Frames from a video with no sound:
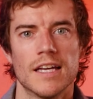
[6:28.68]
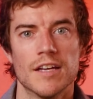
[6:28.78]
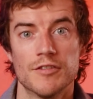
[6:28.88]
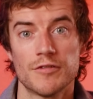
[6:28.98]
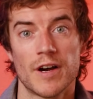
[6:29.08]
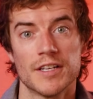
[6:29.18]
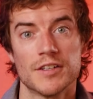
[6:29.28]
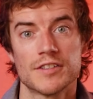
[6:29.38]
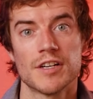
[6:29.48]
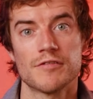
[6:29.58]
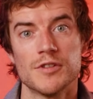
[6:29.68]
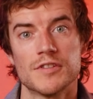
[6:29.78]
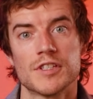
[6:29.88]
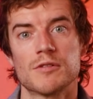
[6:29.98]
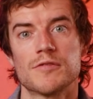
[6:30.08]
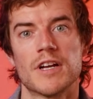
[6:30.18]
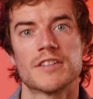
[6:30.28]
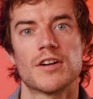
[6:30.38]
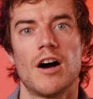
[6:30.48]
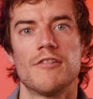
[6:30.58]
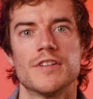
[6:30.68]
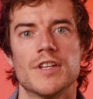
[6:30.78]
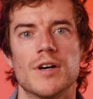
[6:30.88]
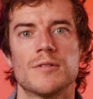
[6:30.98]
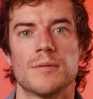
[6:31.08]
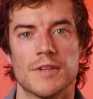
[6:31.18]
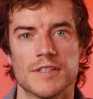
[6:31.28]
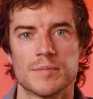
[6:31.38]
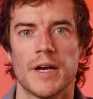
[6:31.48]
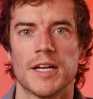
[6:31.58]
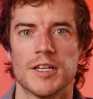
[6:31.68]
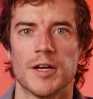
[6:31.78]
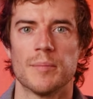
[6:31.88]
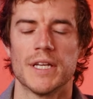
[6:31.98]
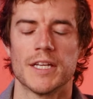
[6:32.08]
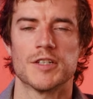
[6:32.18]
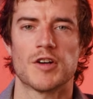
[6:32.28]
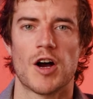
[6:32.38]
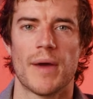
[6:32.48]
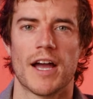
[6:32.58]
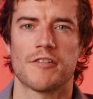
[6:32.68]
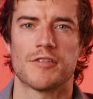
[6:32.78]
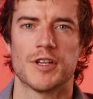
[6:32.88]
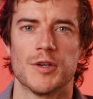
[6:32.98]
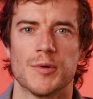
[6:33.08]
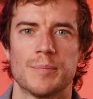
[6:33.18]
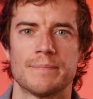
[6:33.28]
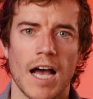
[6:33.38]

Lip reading: If you find yourself using the reflector often though, this might end up being a drawback for you.